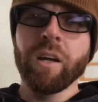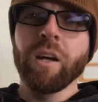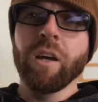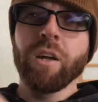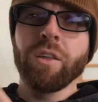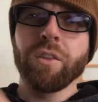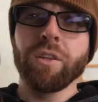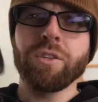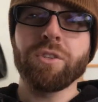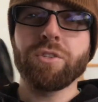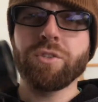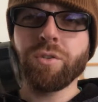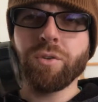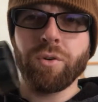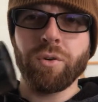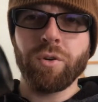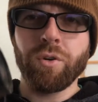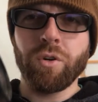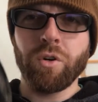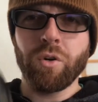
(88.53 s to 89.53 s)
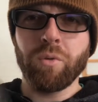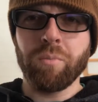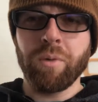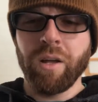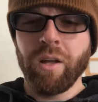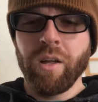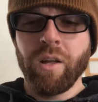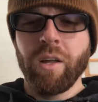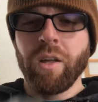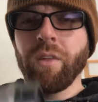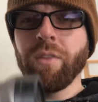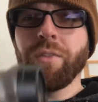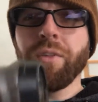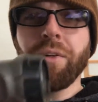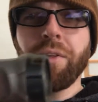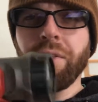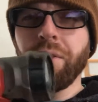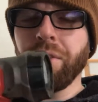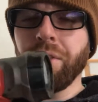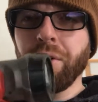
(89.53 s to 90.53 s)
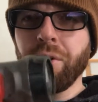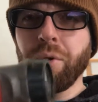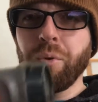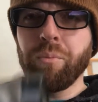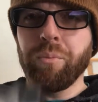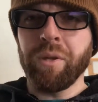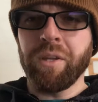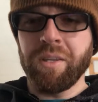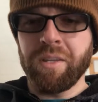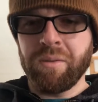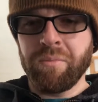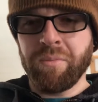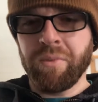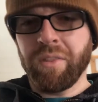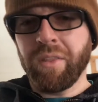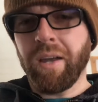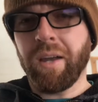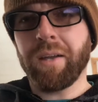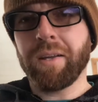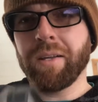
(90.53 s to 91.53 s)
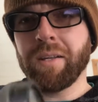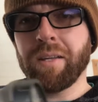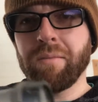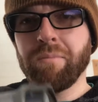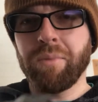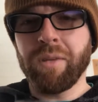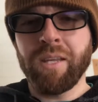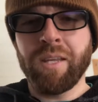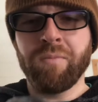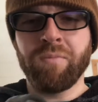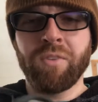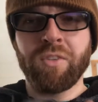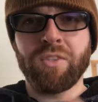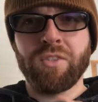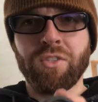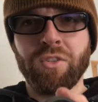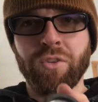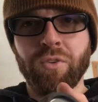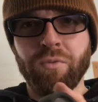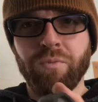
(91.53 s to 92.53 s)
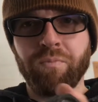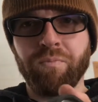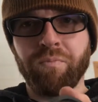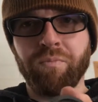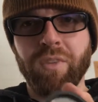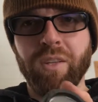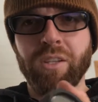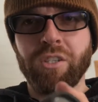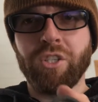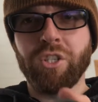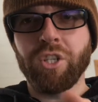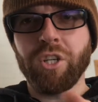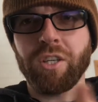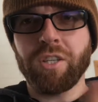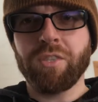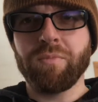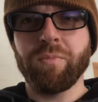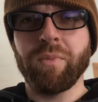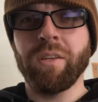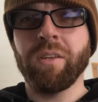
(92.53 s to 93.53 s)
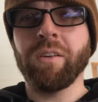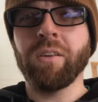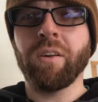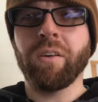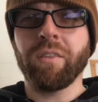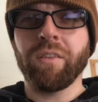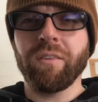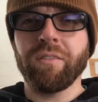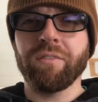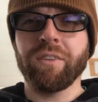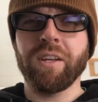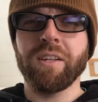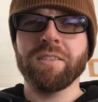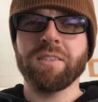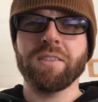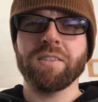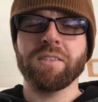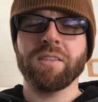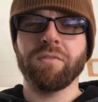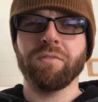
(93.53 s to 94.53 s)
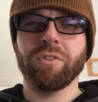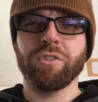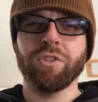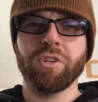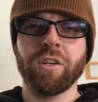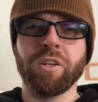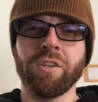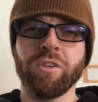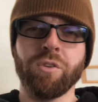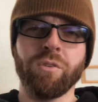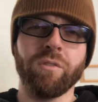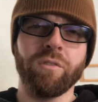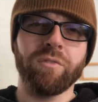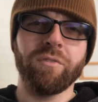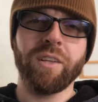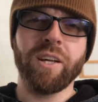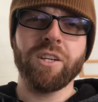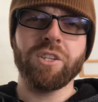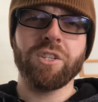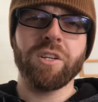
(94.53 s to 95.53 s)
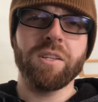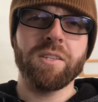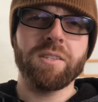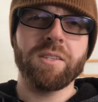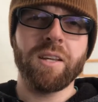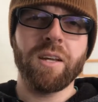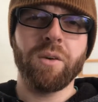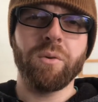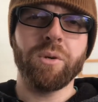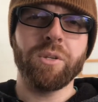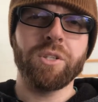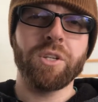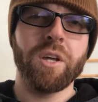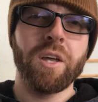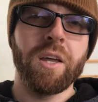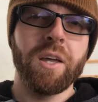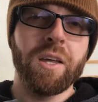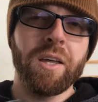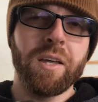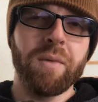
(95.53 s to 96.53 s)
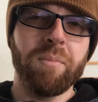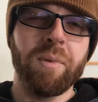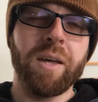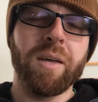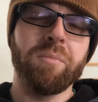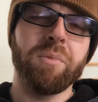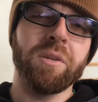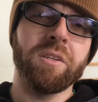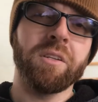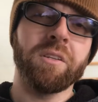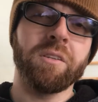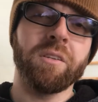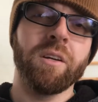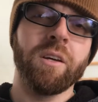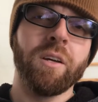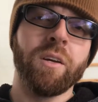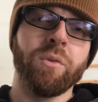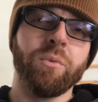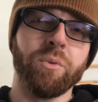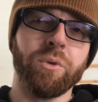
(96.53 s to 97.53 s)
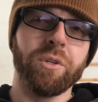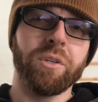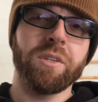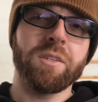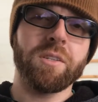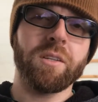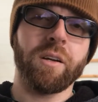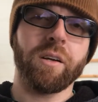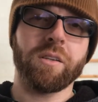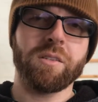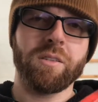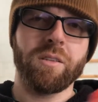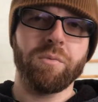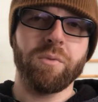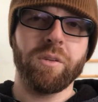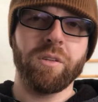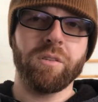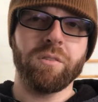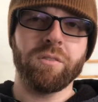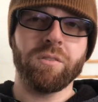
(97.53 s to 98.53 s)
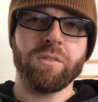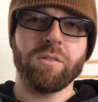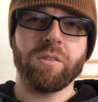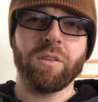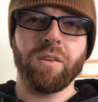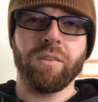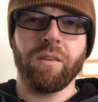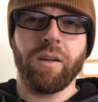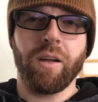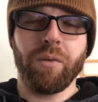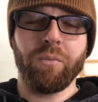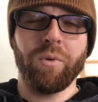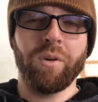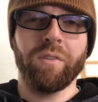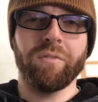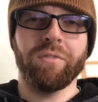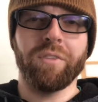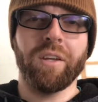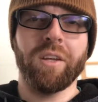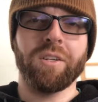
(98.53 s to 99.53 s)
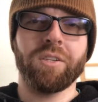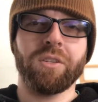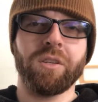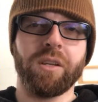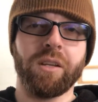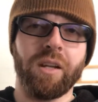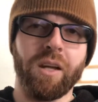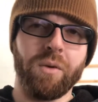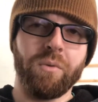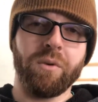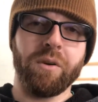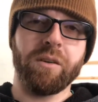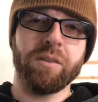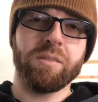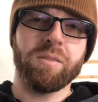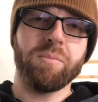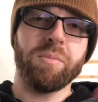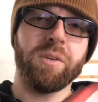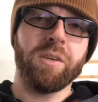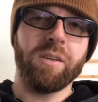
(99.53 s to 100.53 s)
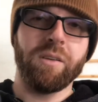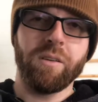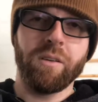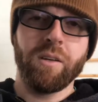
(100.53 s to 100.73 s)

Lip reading: the strobe, the low beam, the high beam. There's no adjustment and all that fancy stuff they're trying to do with flashlights now, which in my opinion really sucks. I'd rather I want a flashlight, I want it to be